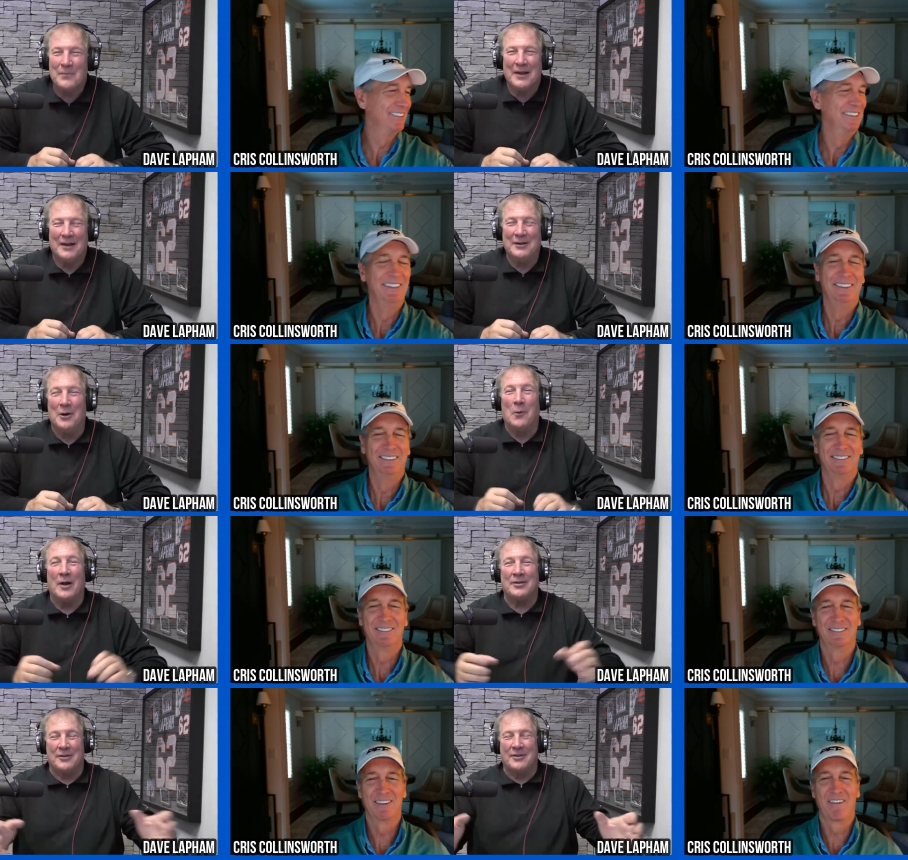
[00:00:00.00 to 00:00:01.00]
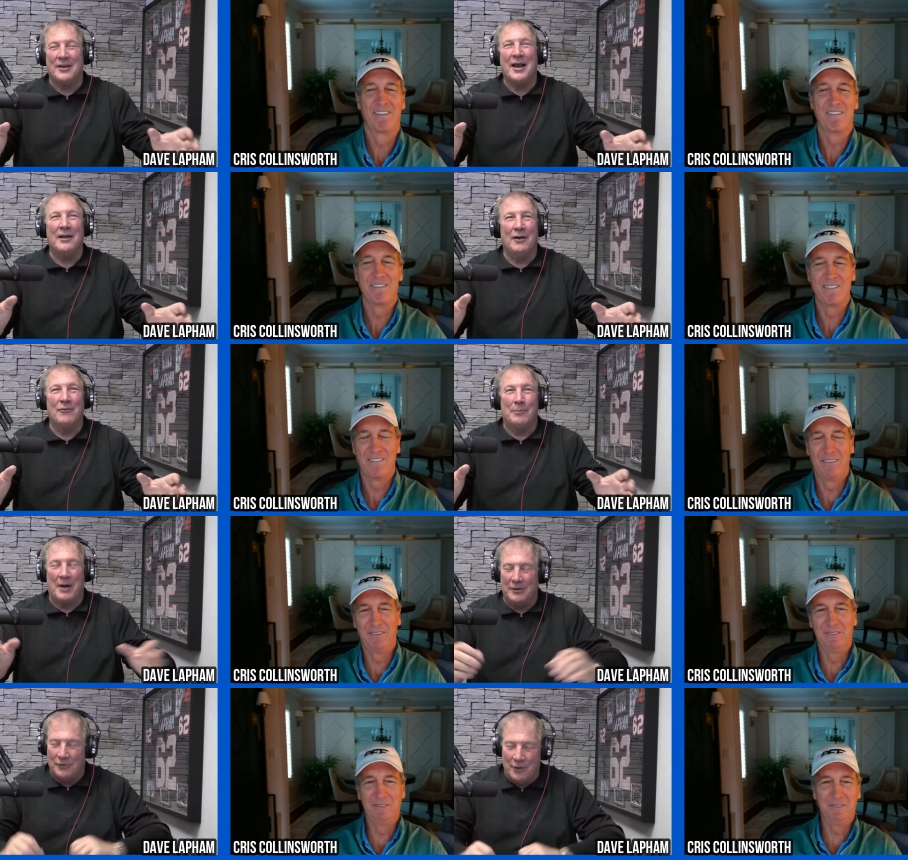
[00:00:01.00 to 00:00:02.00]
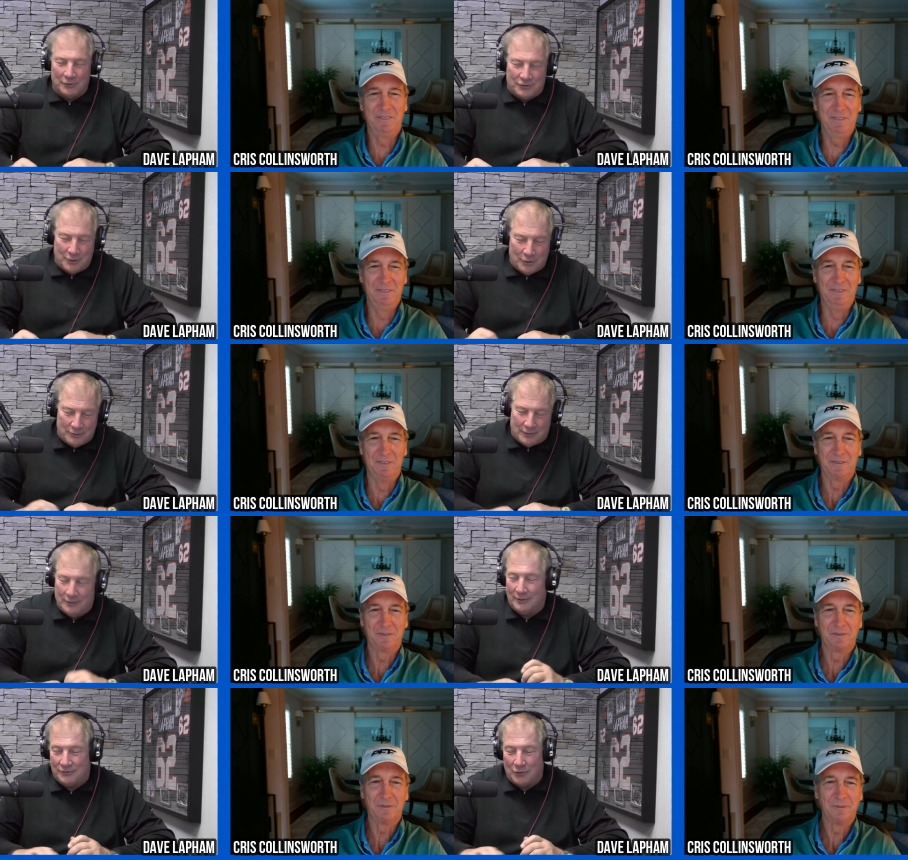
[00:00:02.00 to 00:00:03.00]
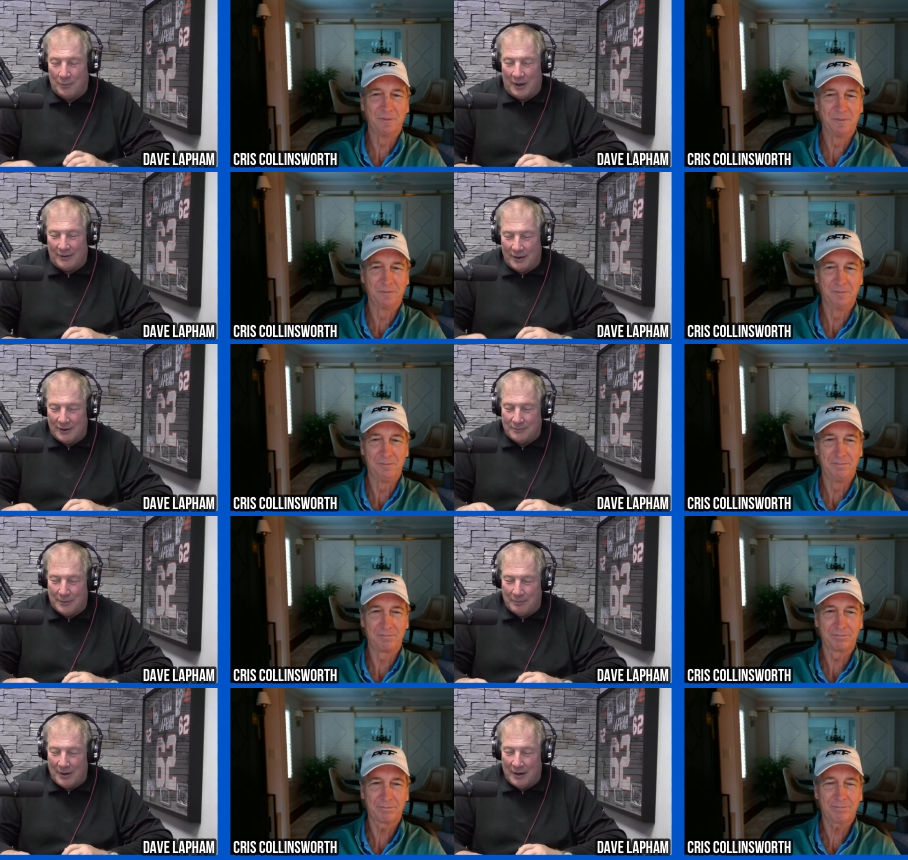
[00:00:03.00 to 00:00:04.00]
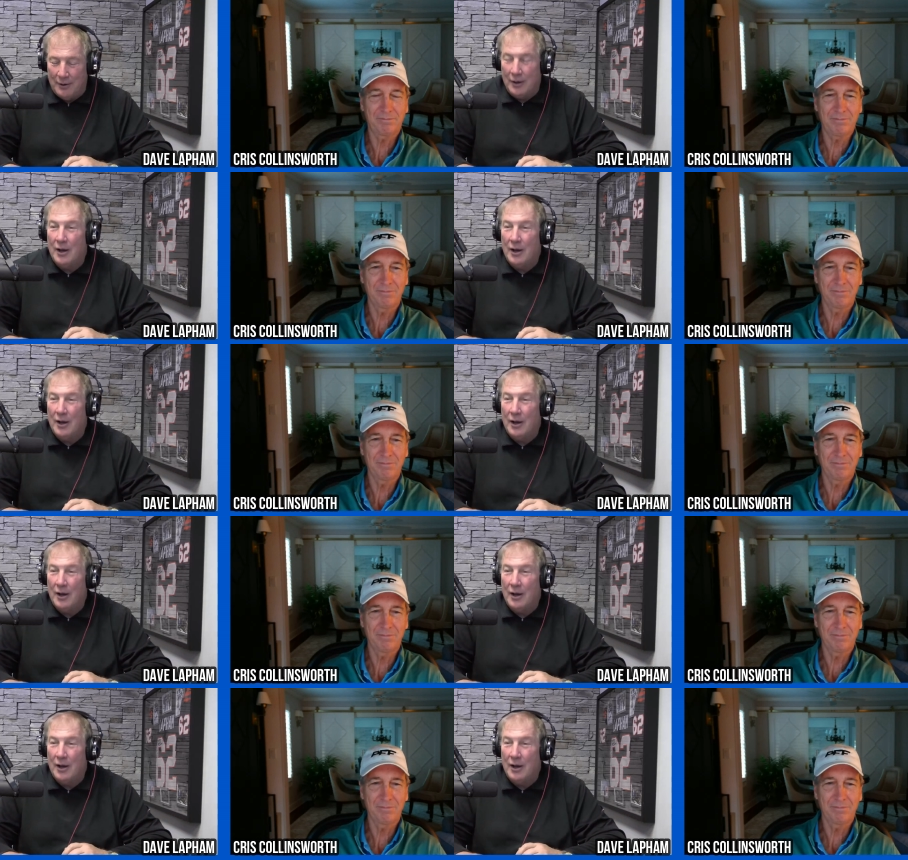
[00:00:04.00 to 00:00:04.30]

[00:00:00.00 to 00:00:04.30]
Speaker 1: you know what? The thing I love about you, though, too, so many things, but man,